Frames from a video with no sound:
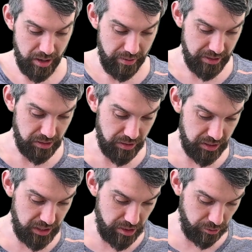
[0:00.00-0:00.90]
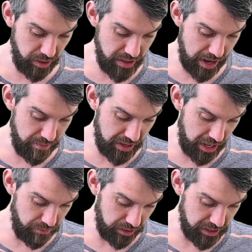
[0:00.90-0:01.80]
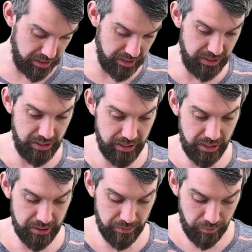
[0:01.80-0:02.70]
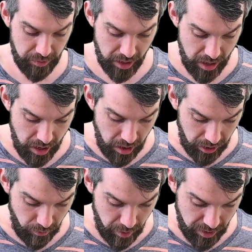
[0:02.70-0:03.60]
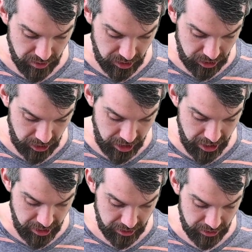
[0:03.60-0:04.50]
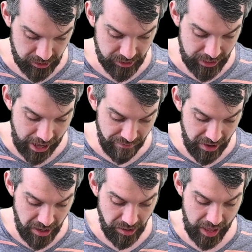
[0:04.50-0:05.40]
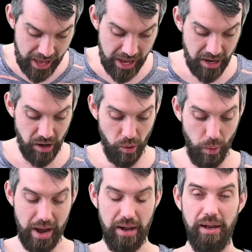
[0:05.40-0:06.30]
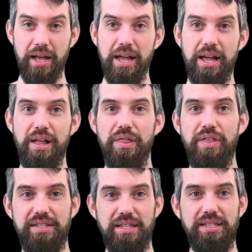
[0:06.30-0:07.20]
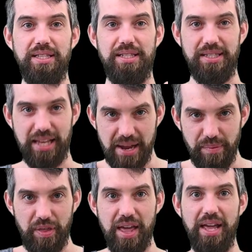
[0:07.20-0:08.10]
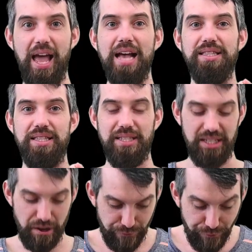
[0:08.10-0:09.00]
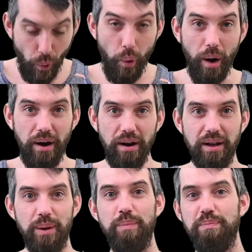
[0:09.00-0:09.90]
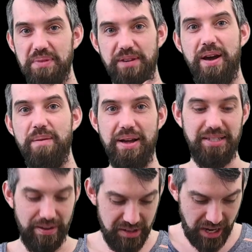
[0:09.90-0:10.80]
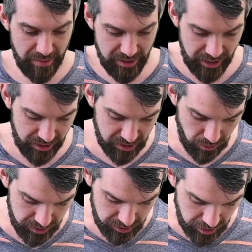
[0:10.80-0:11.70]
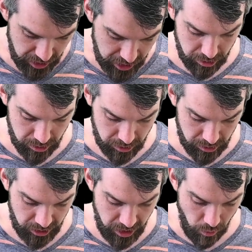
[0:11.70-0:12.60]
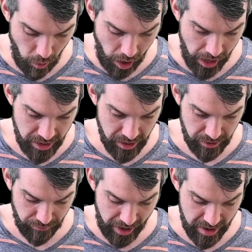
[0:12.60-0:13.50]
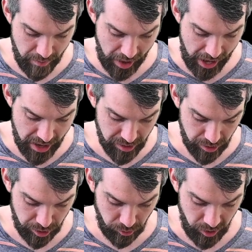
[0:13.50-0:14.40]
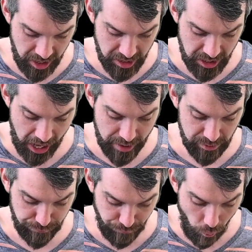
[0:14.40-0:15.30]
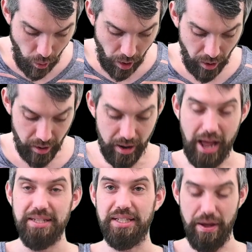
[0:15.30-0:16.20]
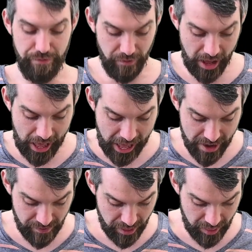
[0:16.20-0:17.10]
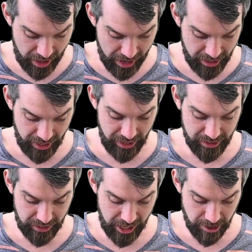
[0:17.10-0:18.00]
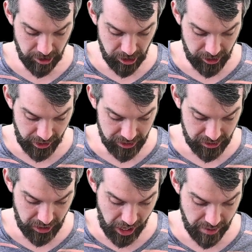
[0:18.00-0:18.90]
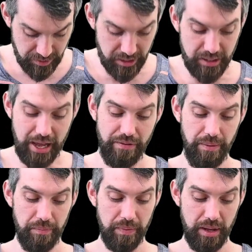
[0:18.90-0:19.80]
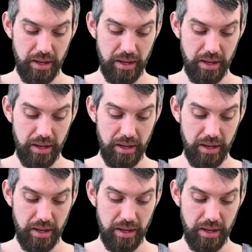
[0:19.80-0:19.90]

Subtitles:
Right, so the C3 then became related to the C6. Okay, what about C7 then? Well, this is the same thing as the C4, but divided by 7 times 6. So it's C1 divided by the 3 times 4. I skip 5, and then it is a 6 times 7.